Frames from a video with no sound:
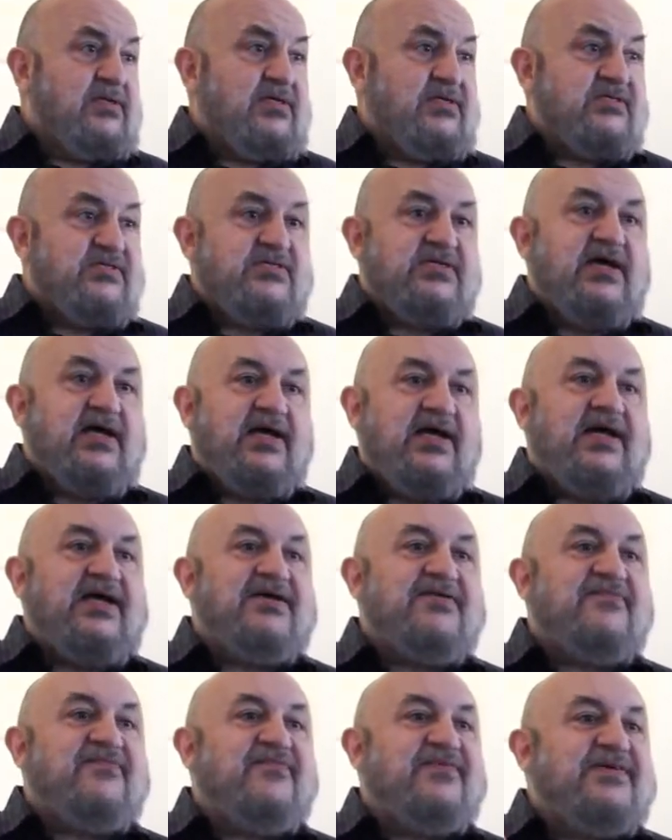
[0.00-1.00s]
is to
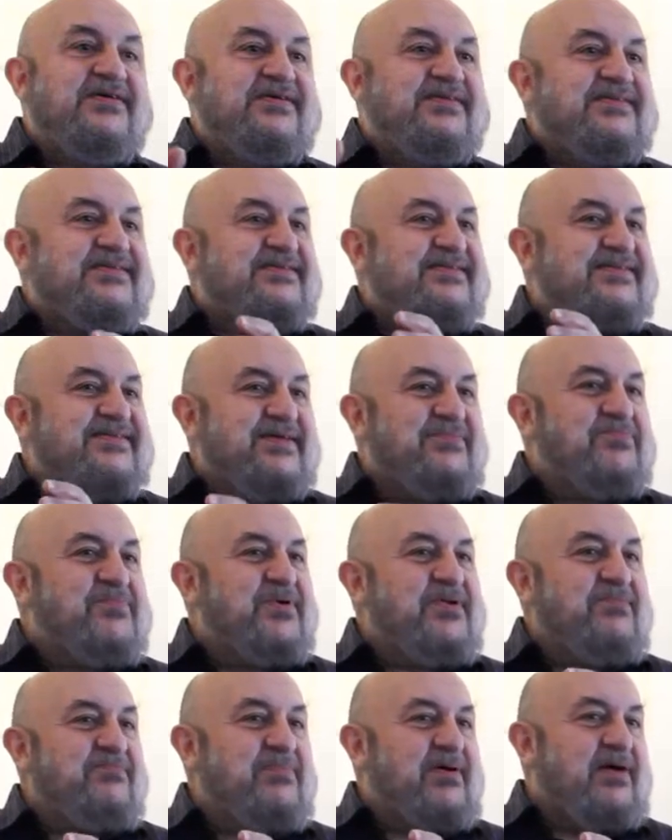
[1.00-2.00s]
have
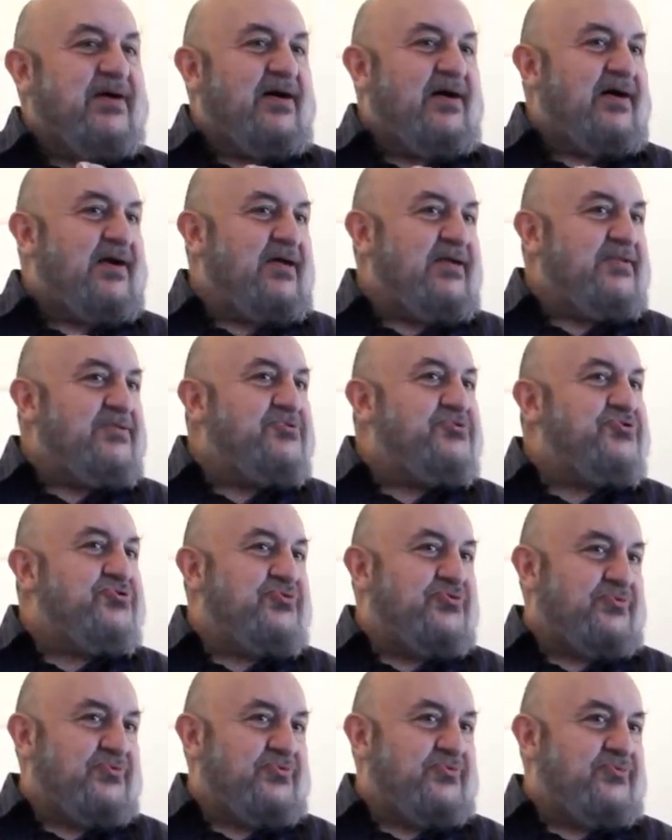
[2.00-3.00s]
somebody behind
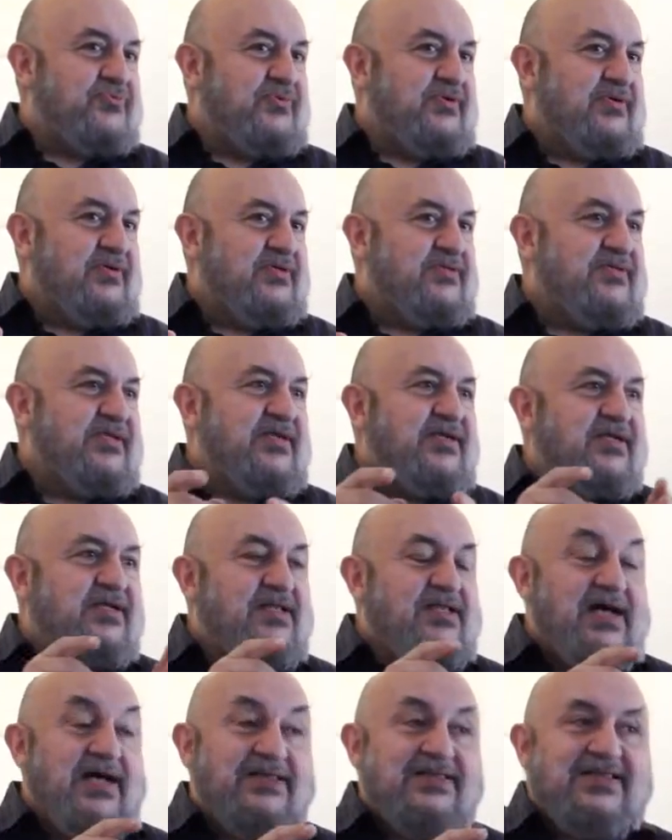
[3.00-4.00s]
you that
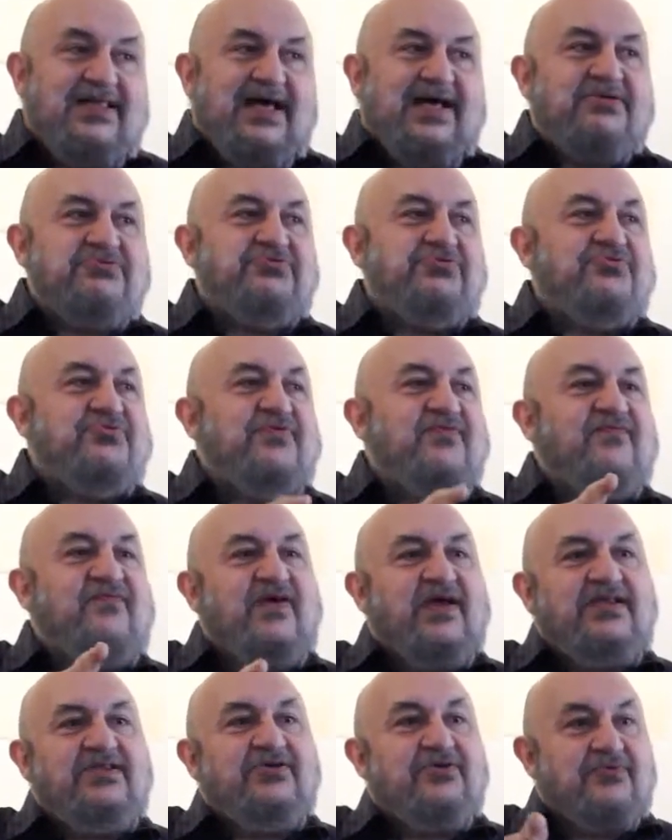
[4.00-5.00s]
allows you the
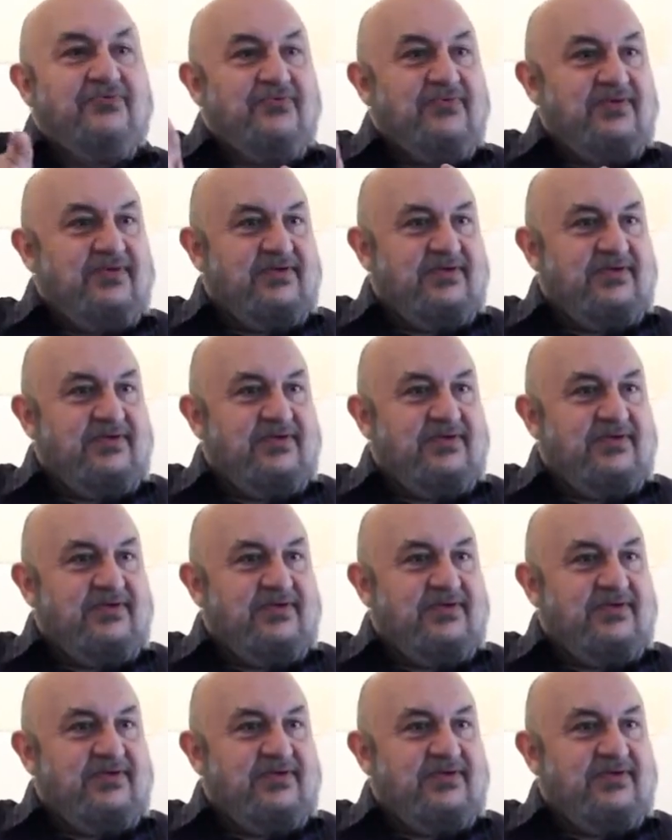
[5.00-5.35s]
venue